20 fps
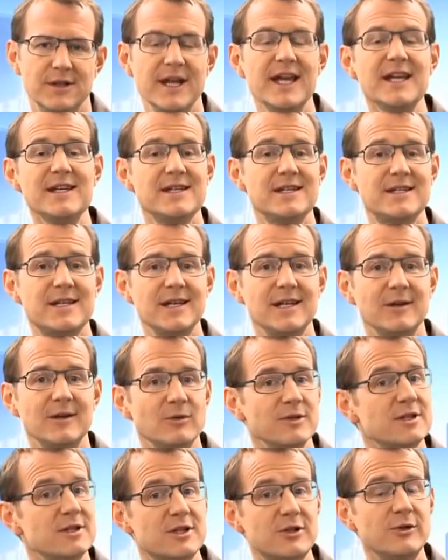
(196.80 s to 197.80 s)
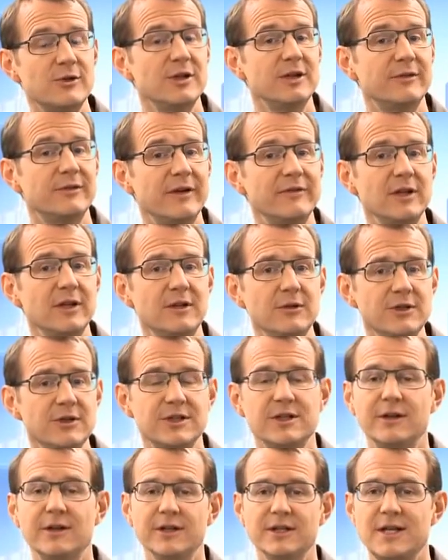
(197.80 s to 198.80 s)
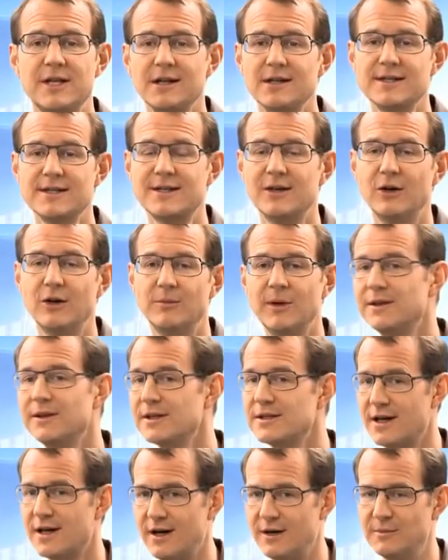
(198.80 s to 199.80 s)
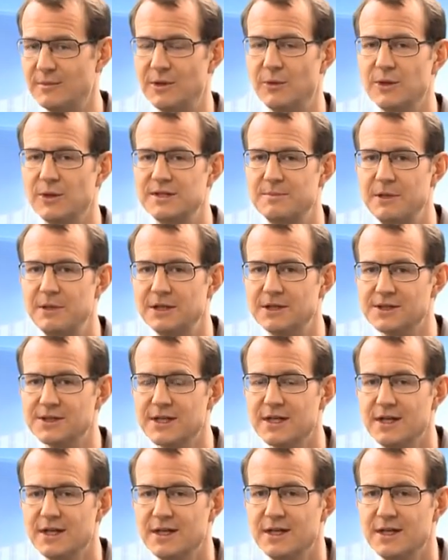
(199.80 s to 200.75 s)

The NTT was a truly revolutionary telescope at the time it was built,